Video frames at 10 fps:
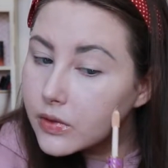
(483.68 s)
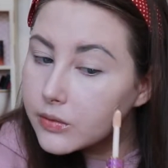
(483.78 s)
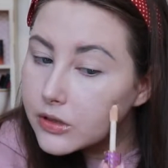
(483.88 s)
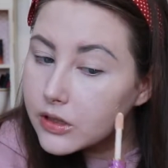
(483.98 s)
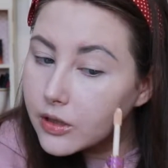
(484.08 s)

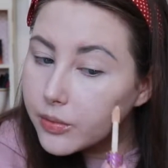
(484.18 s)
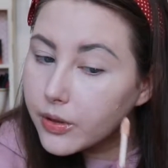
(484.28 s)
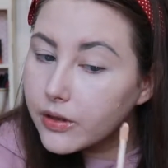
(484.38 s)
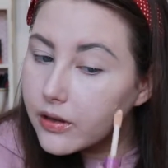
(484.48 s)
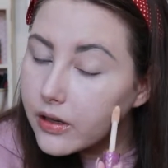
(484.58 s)
just going to
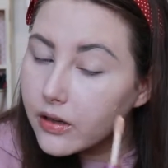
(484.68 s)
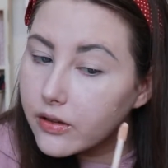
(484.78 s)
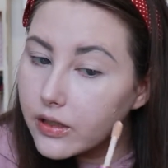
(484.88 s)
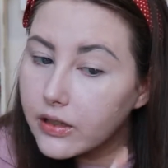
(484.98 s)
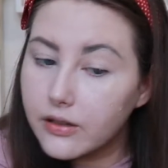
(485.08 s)
put that
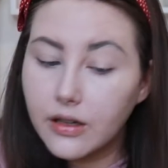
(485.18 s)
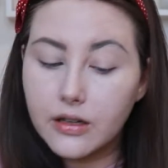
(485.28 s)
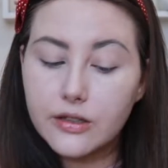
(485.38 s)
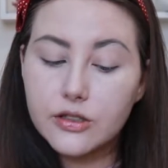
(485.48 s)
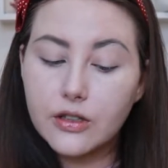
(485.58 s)
on there and
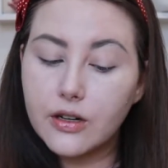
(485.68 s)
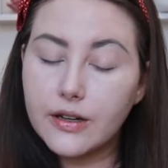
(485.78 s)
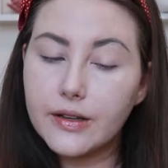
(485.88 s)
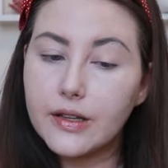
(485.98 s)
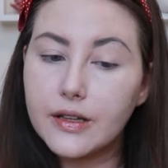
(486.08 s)
let it
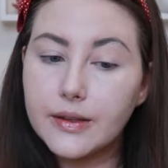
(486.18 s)
dry.